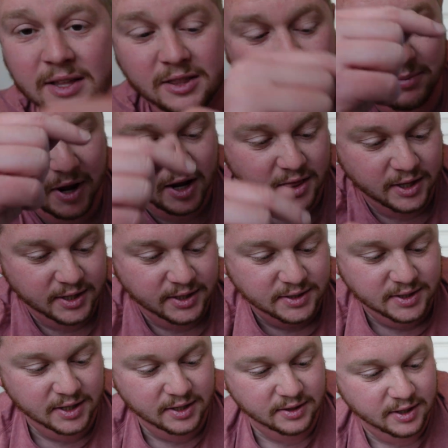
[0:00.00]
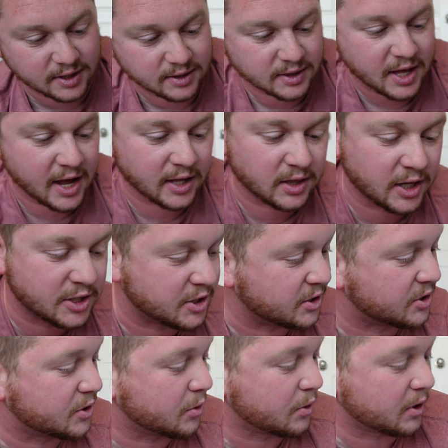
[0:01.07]
the mail-ins, and then that
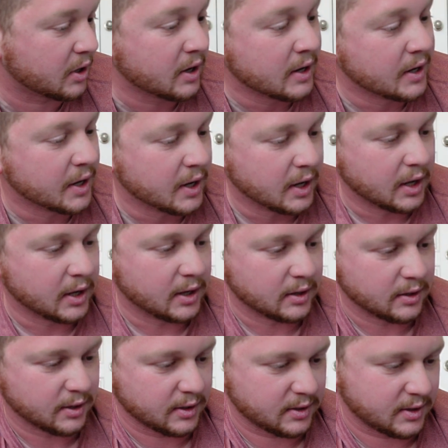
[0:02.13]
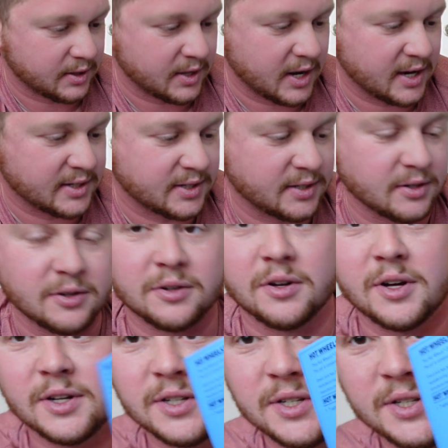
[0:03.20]
Legends Tour. And then it has this
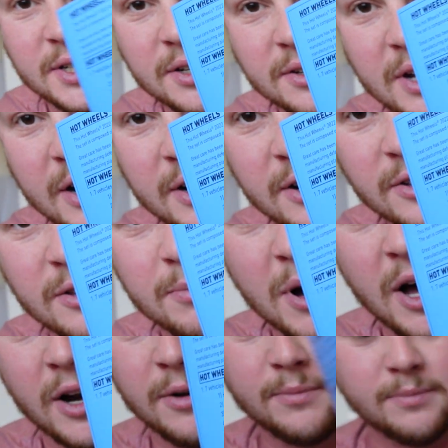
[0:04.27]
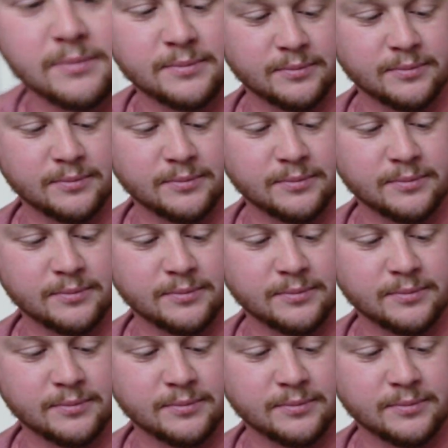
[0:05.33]
little seal down here at the bottom.